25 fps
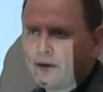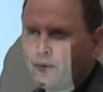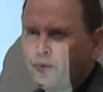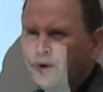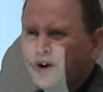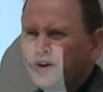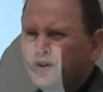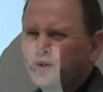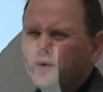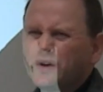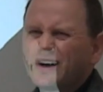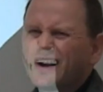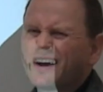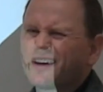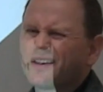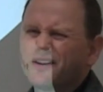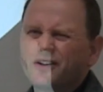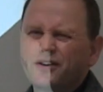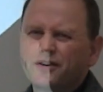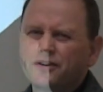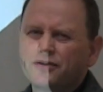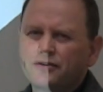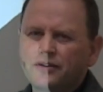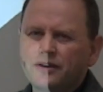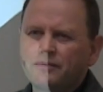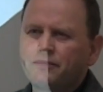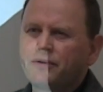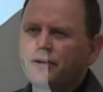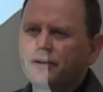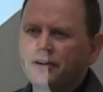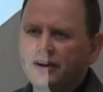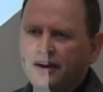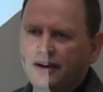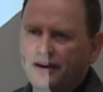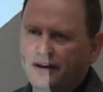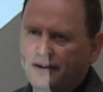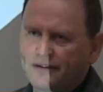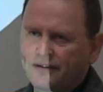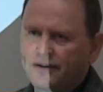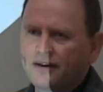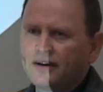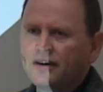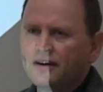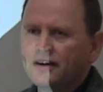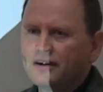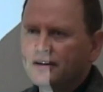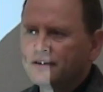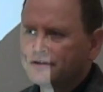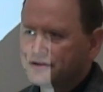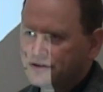We're doing like 33 per year,
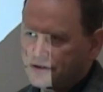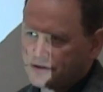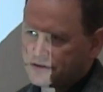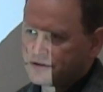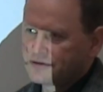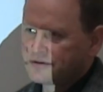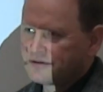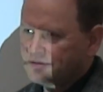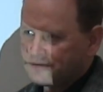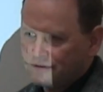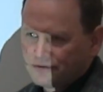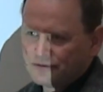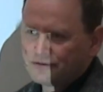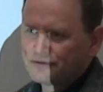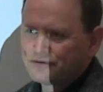just